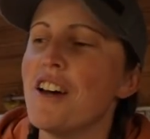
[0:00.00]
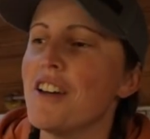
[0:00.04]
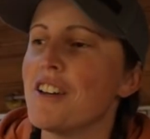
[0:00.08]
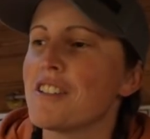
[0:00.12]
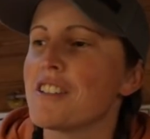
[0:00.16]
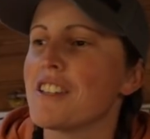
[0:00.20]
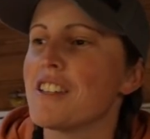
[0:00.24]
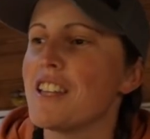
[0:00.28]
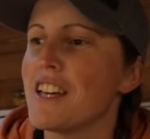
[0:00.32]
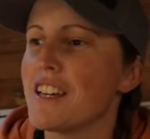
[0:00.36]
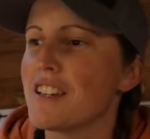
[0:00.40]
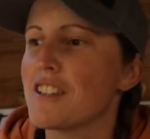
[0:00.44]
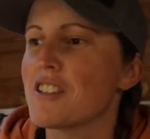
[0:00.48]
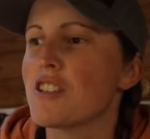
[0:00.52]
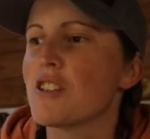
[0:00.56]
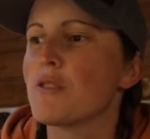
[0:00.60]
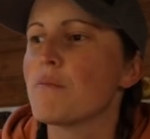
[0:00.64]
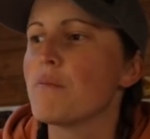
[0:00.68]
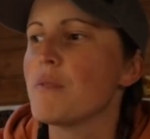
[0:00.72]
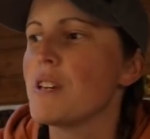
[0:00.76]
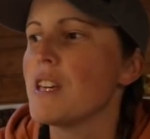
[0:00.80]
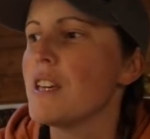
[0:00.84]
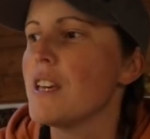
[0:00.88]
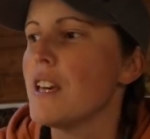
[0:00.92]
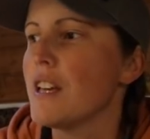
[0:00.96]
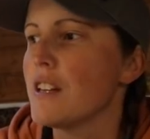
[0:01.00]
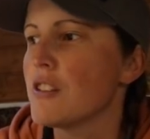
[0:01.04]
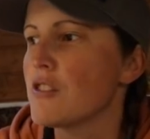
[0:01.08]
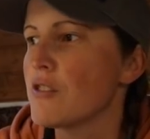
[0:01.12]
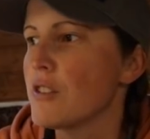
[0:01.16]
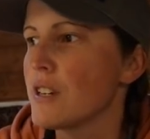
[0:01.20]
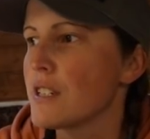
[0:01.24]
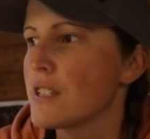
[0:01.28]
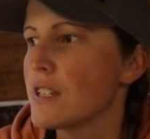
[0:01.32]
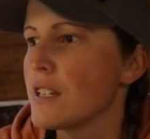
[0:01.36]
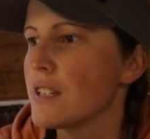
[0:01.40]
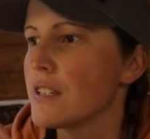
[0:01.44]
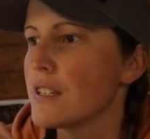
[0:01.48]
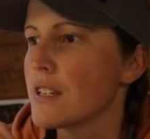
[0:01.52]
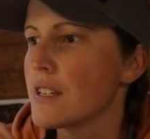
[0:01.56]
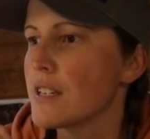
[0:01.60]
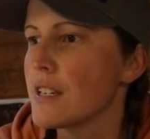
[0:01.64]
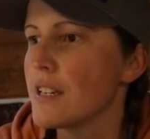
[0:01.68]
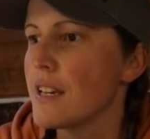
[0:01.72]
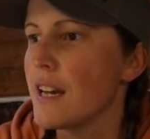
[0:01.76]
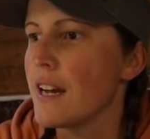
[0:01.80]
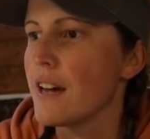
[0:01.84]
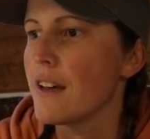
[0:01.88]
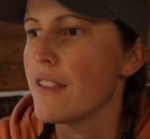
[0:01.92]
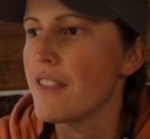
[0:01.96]
So that should be interesting to
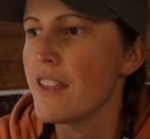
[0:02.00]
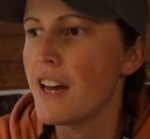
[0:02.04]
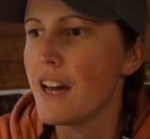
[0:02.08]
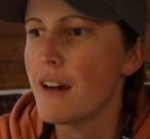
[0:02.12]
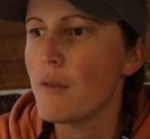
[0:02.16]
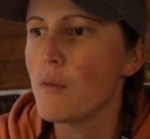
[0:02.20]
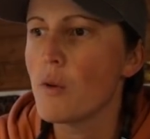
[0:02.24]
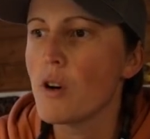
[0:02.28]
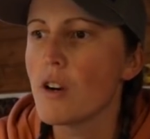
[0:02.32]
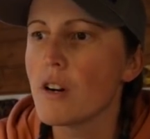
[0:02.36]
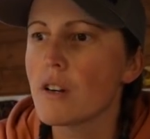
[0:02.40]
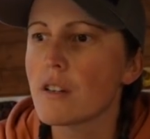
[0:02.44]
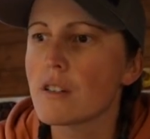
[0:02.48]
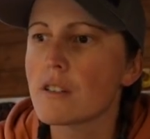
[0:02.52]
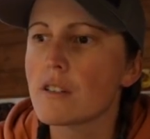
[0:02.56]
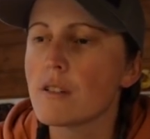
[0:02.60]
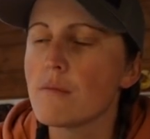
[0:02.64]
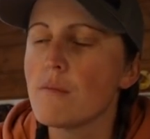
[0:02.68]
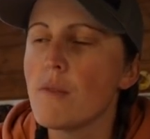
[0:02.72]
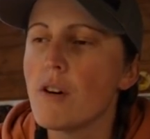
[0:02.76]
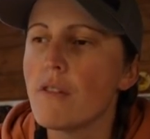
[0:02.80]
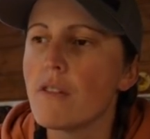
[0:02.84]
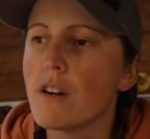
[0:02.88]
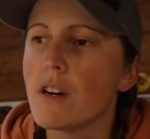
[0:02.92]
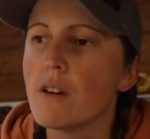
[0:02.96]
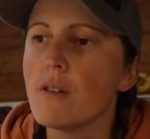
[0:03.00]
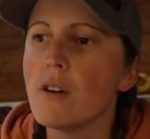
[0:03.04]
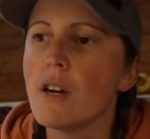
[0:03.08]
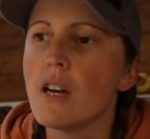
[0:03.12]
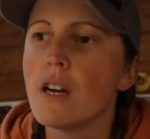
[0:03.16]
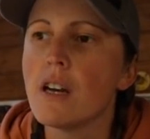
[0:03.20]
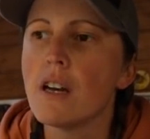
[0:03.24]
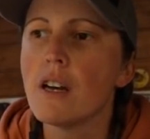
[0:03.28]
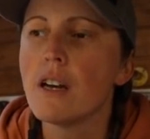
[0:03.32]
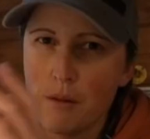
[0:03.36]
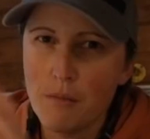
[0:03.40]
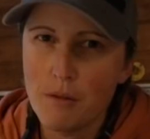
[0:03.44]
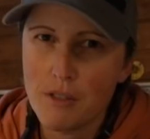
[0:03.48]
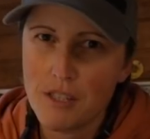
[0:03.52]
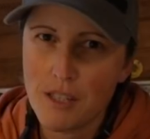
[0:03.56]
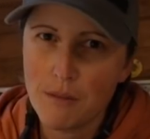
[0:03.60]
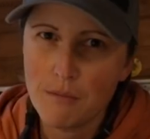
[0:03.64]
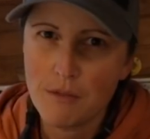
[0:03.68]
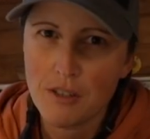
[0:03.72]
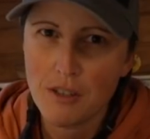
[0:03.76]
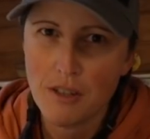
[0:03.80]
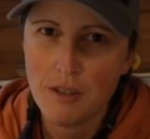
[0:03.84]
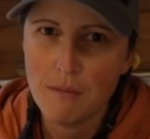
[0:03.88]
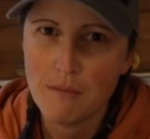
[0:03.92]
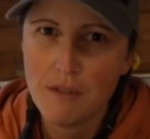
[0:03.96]
see how that works tomorrow. But
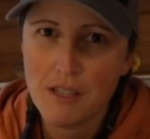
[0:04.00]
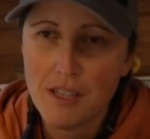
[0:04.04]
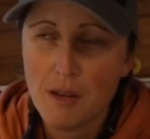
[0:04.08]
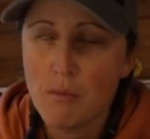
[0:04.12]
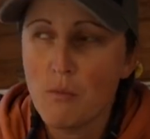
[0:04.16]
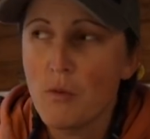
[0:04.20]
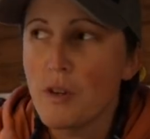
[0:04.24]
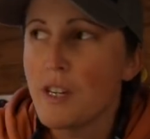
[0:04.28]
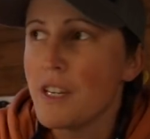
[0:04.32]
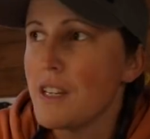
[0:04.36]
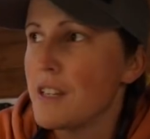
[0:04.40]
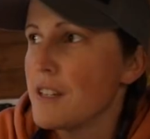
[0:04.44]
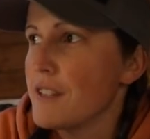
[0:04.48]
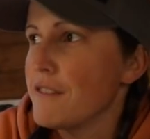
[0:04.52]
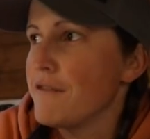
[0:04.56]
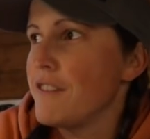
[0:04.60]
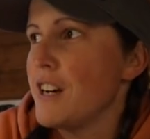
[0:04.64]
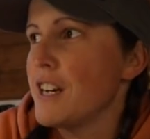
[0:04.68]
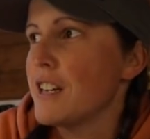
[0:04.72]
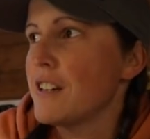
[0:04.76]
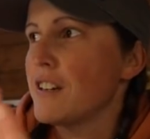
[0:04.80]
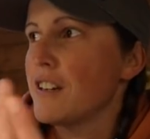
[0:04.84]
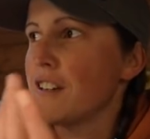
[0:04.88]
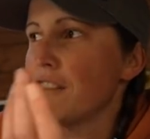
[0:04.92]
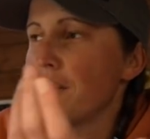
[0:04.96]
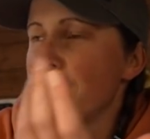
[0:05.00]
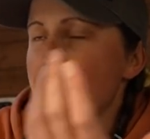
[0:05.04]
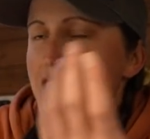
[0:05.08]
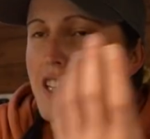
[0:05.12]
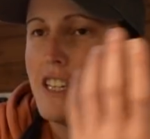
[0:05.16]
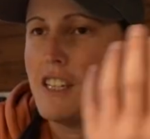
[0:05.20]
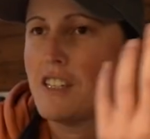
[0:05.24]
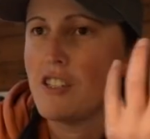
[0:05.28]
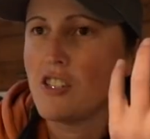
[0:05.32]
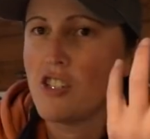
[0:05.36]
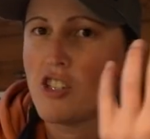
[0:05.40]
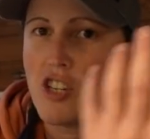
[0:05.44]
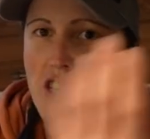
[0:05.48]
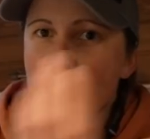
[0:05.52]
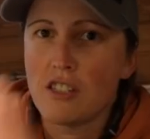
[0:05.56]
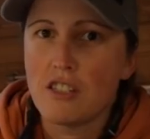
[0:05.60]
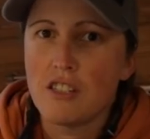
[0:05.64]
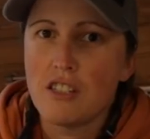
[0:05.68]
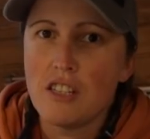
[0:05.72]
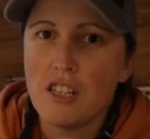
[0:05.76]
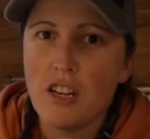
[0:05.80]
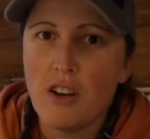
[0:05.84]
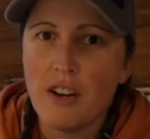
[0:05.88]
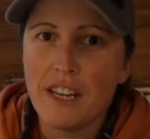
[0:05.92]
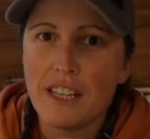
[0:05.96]
sometimes, some weeks, van life, it's
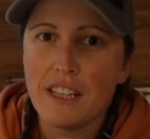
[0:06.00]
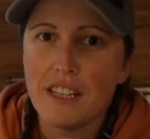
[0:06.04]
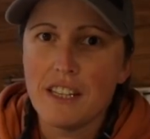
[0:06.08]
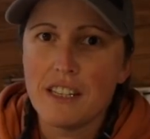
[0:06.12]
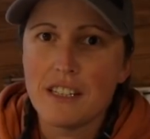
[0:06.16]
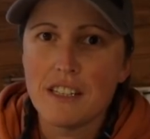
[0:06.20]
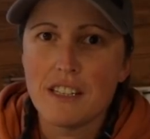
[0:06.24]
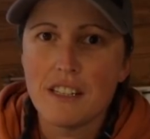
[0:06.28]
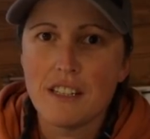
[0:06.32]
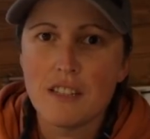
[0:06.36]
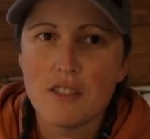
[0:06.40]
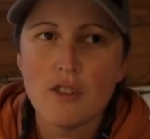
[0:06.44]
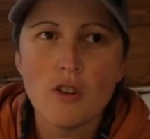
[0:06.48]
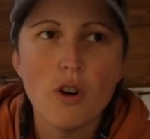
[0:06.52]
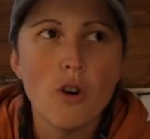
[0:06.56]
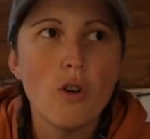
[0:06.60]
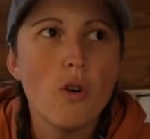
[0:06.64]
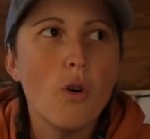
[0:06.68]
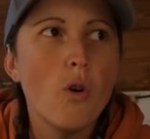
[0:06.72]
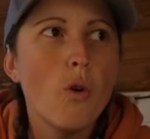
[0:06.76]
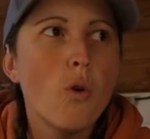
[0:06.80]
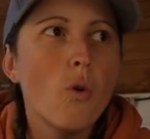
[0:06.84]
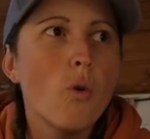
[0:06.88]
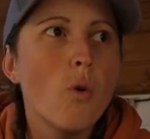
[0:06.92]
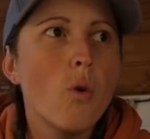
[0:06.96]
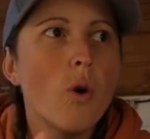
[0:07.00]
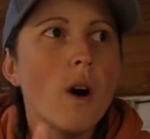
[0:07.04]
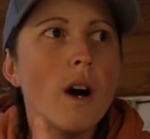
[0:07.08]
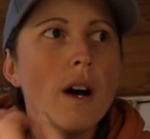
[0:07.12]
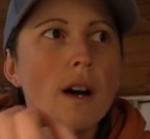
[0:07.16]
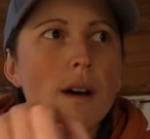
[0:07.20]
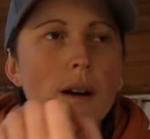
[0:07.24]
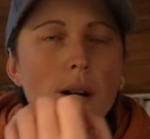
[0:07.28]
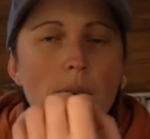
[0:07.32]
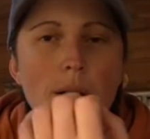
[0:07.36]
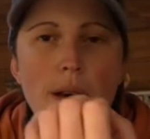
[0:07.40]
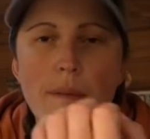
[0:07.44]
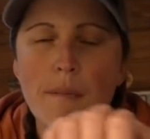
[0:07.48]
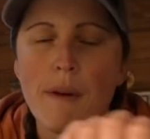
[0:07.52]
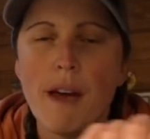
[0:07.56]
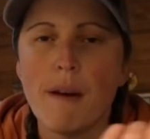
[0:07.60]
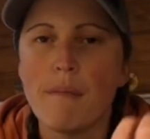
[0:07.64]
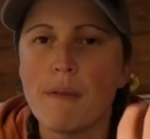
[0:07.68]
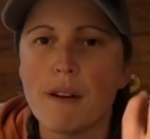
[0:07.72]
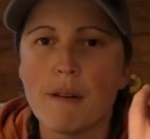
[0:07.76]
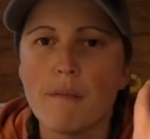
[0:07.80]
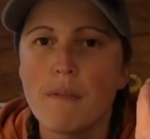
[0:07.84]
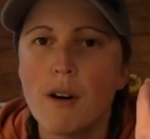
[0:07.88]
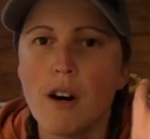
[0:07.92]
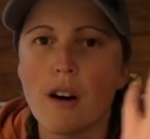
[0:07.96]
just like this. It's not all
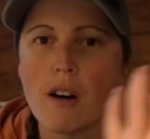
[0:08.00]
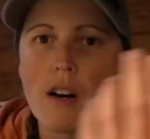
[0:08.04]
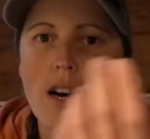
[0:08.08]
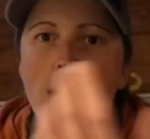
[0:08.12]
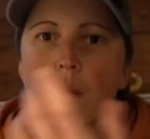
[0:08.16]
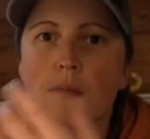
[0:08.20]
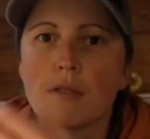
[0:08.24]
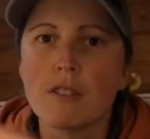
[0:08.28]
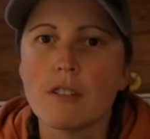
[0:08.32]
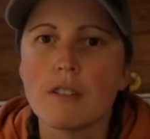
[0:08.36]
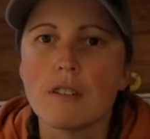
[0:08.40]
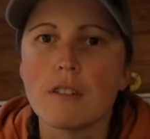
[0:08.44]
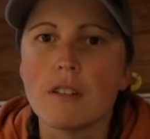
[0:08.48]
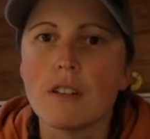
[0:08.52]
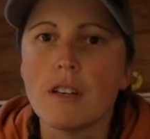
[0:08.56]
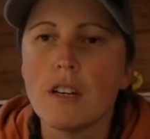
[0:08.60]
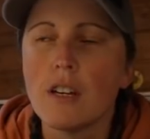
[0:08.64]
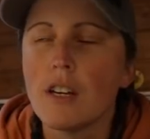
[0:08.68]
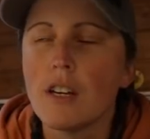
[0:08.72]
epic park ups and